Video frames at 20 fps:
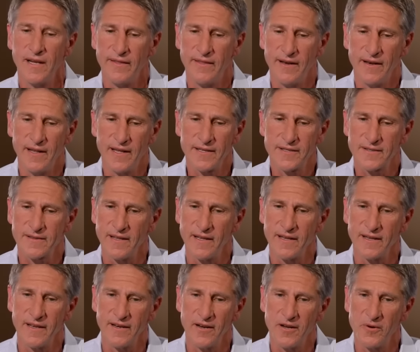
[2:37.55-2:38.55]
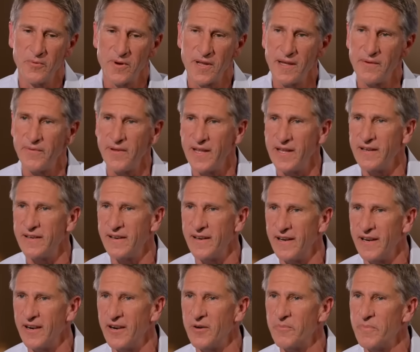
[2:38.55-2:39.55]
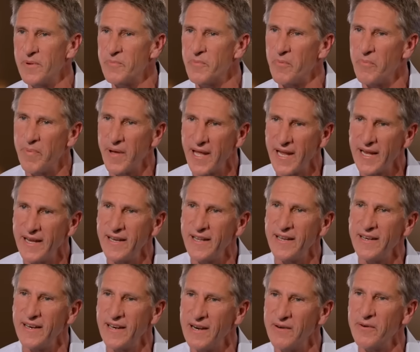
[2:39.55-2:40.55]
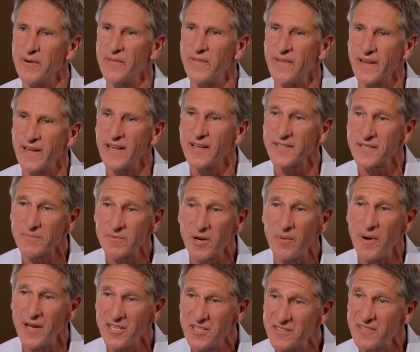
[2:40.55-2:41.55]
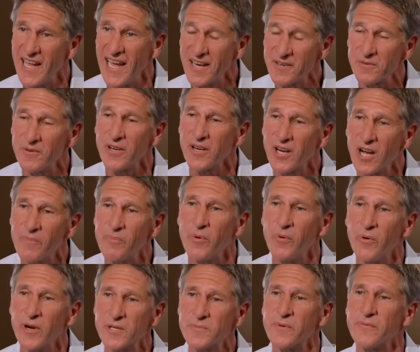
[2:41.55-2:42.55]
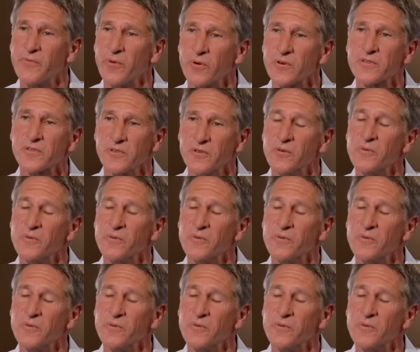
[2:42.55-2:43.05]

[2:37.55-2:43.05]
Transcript: And the next thing you know, we have heat and air and people painting and everything else. I'm talking about just actually a couple weeks before